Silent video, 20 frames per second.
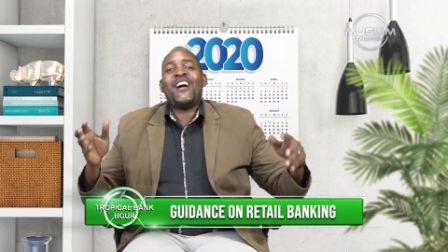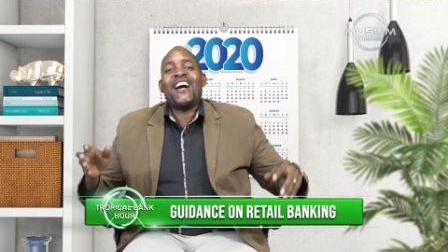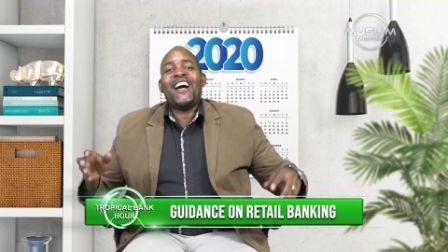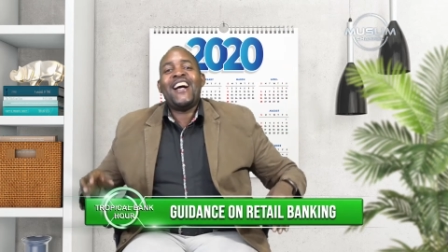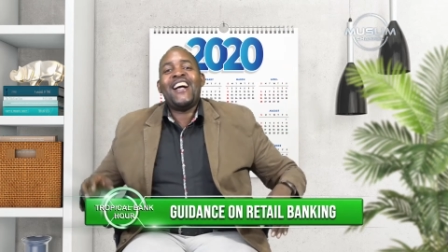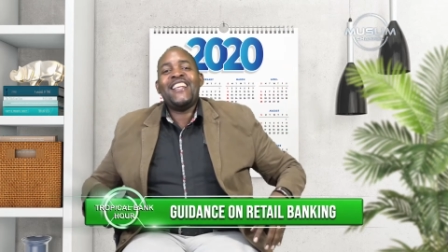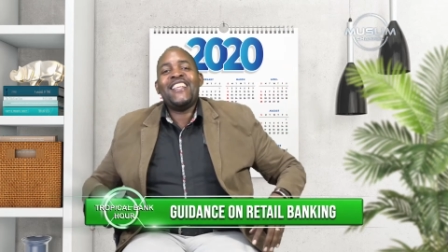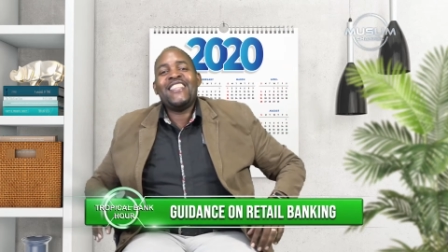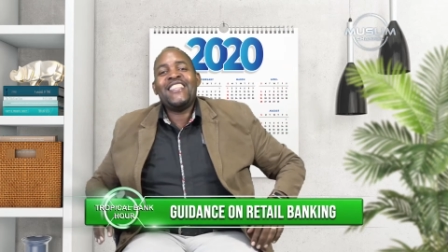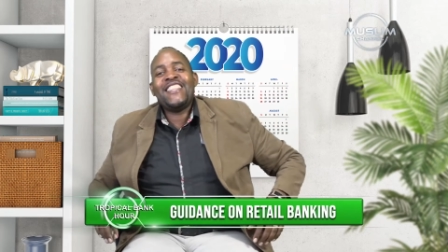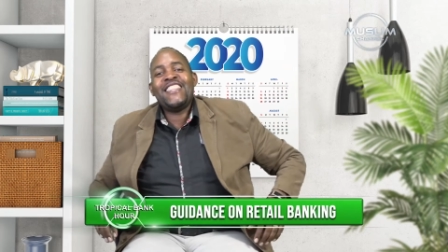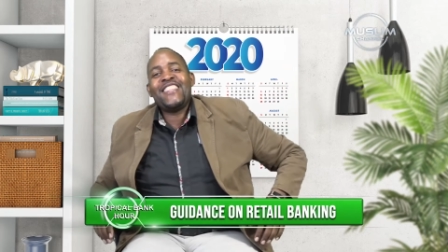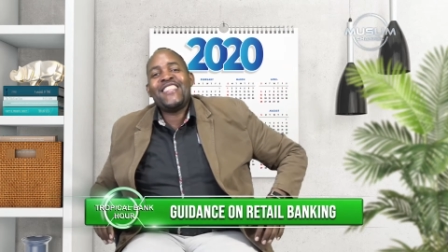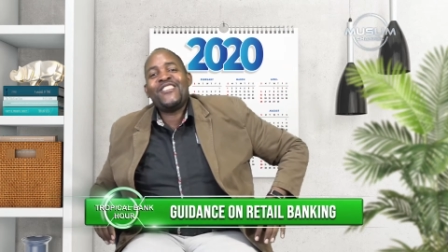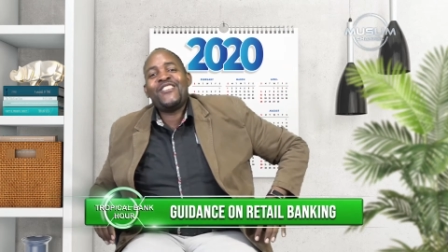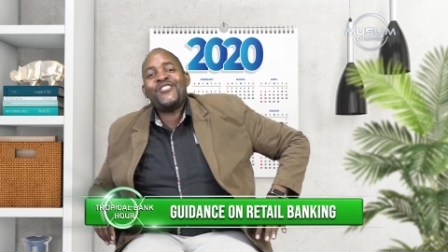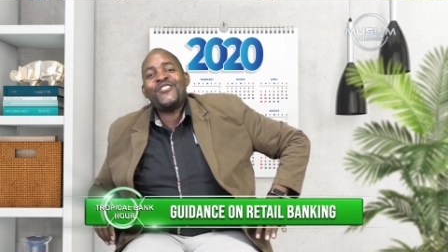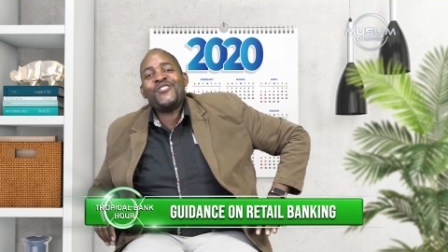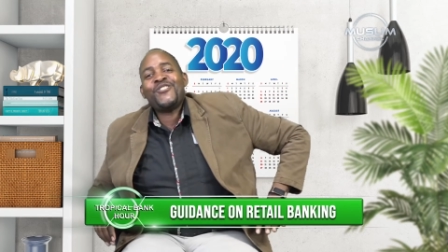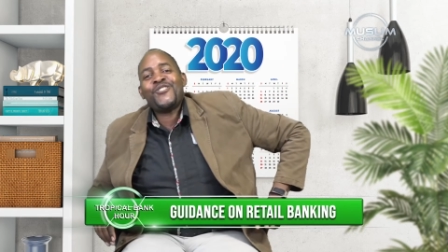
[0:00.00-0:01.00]
and the
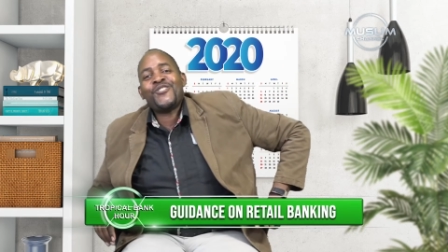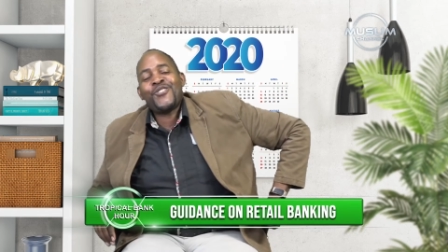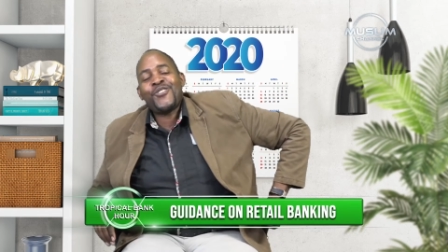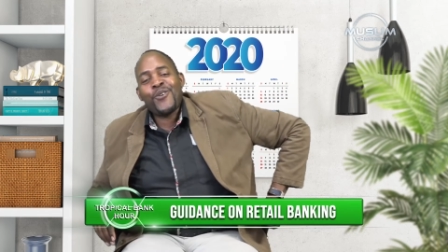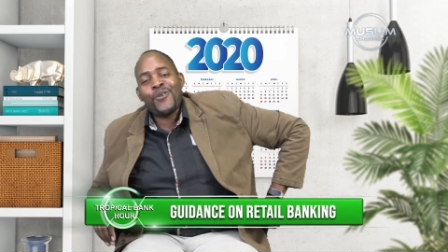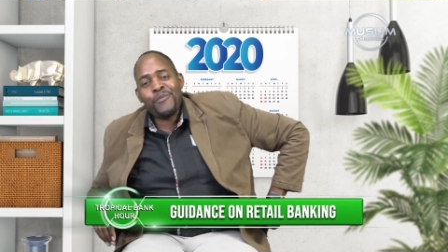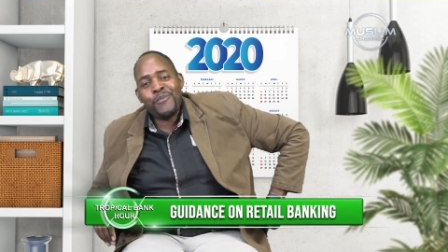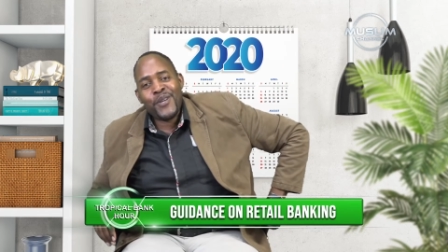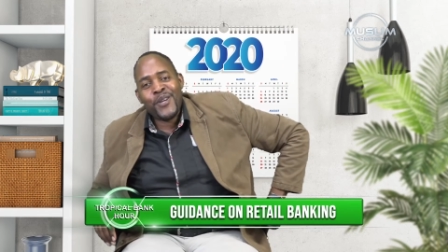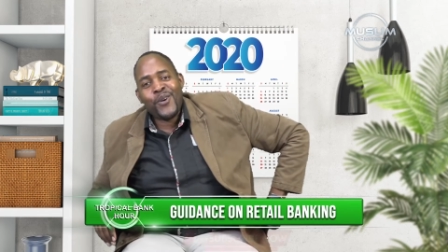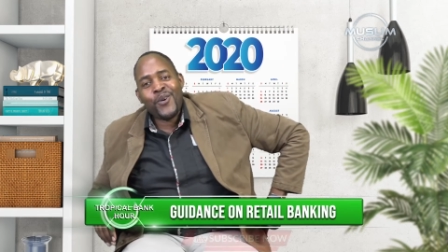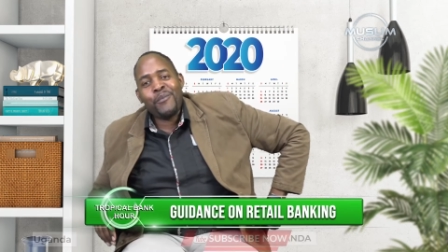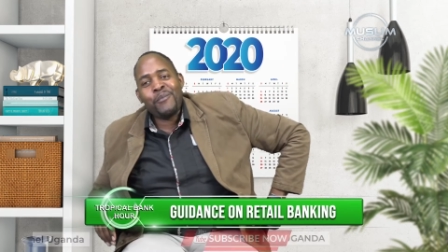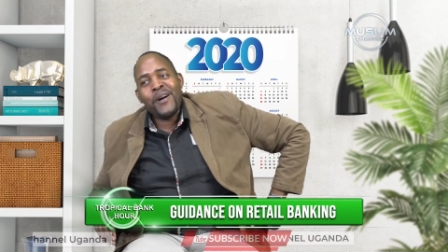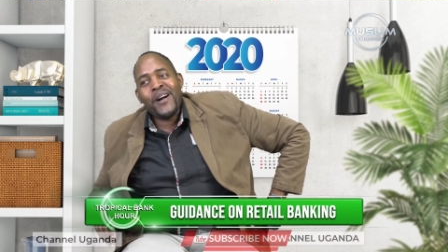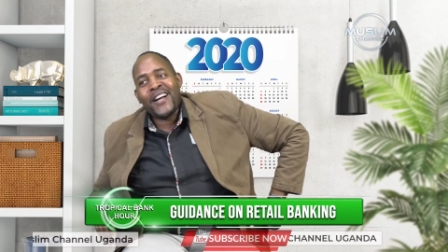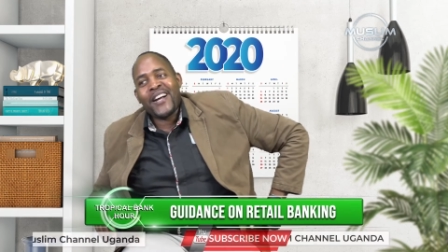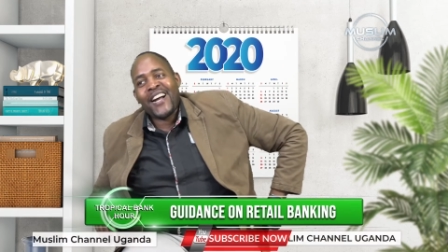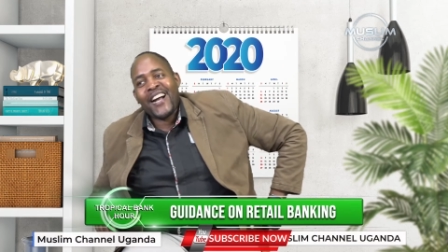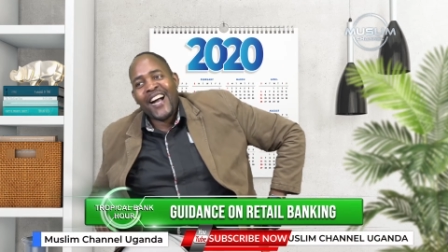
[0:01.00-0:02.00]
Tropical
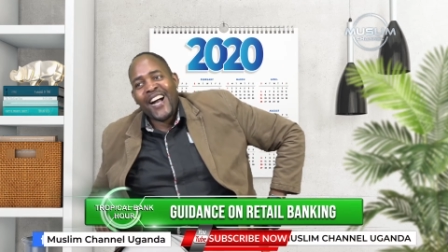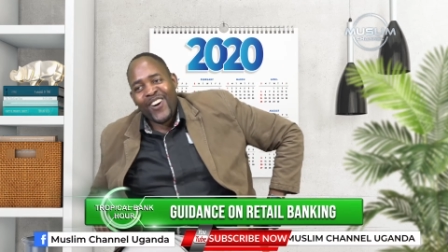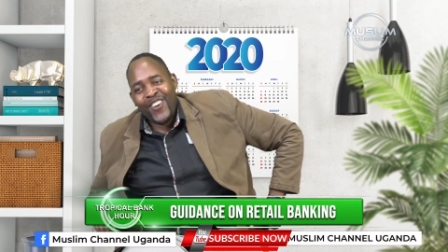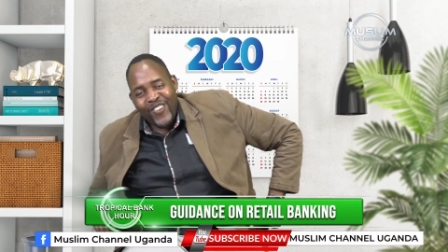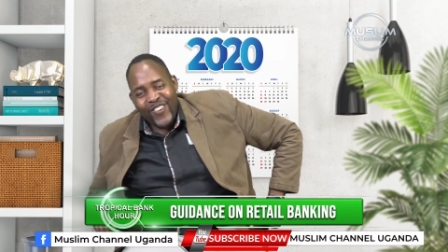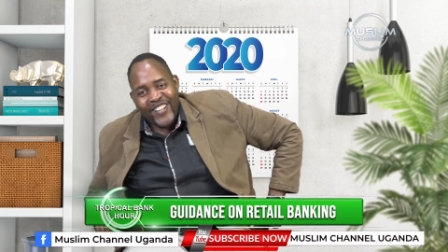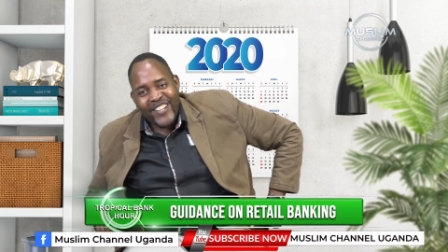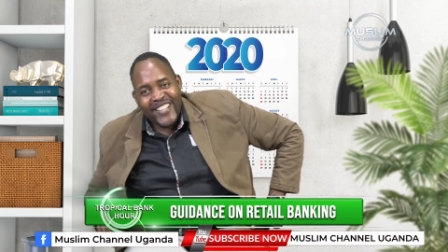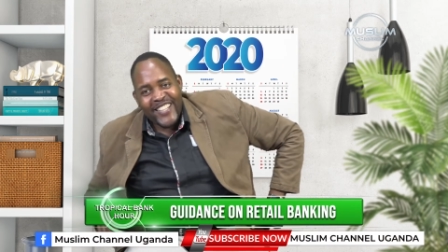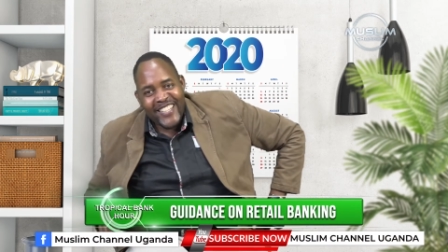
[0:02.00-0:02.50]
Bank Hour.